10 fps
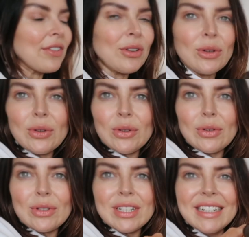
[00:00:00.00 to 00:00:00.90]

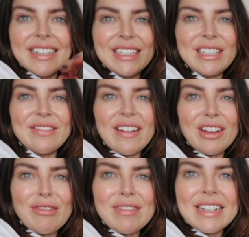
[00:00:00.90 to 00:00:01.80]
food. She's very
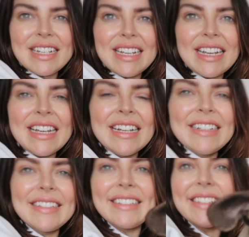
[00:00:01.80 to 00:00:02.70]
greedy.
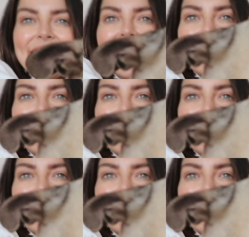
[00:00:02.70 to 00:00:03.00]
She